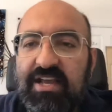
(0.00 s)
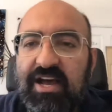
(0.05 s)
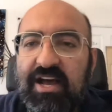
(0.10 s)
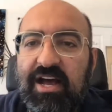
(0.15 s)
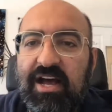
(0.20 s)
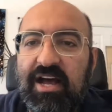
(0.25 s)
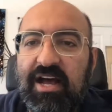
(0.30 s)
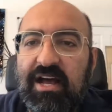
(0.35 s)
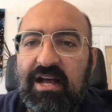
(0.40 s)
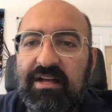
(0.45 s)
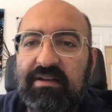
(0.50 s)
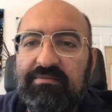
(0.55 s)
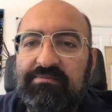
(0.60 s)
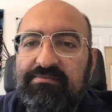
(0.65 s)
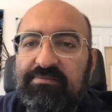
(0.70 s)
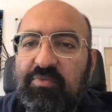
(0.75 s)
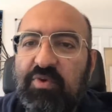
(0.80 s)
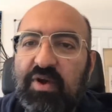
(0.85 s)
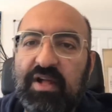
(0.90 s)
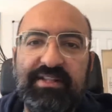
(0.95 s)
are
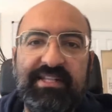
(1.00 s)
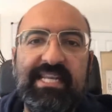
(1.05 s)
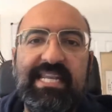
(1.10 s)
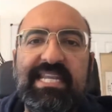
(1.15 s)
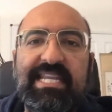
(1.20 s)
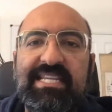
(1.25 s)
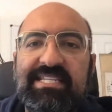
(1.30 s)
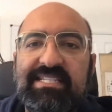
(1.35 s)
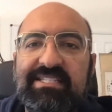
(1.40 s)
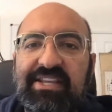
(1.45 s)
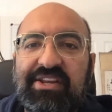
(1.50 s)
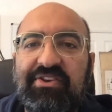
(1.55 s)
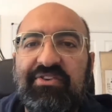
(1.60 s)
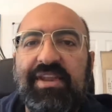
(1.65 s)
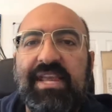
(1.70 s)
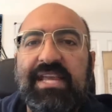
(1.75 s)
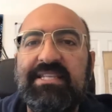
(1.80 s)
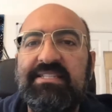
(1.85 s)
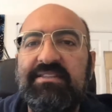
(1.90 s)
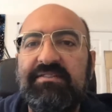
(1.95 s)
world leaders in
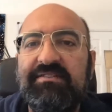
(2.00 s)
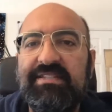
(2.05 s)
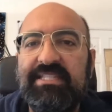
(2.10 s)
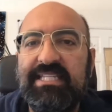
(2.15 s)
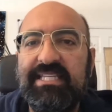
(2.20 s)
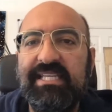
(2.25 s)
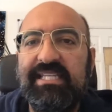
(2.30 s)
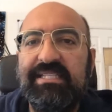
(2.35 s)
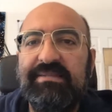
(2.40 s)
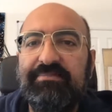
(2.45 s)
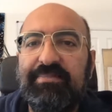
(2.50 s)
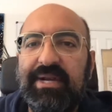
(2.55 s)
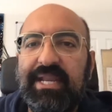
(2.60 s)
creativity and